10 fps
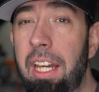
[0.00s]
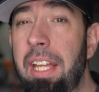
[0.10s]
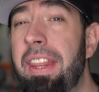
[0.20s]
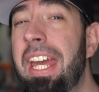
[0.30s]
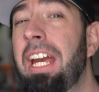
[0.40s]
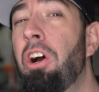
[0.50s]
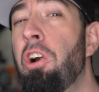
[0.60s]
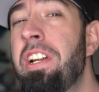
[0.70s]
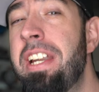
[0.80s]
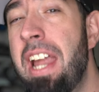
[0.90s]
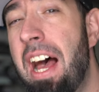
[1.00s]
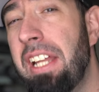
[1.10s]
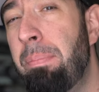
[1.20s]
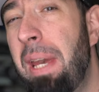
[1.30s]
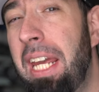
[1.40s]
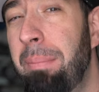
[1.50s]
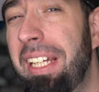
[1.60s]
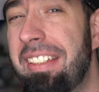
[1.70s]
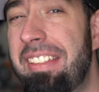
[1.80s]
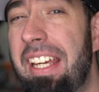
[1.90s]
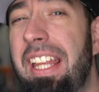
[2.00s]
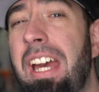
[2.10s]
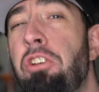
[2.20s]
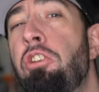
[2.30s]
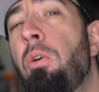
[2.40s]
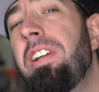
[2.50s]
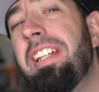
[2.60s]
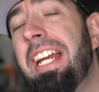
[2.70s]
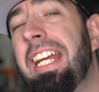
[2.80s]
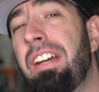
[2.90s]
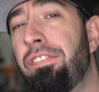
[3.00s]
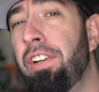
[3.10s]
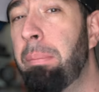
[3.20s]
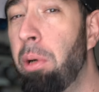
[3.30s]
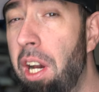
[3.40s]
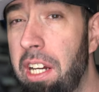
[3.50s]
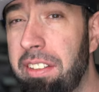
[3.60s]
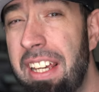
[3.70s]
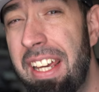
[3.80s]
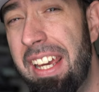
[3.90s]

And they are not paying me to say that, nor did I get free product.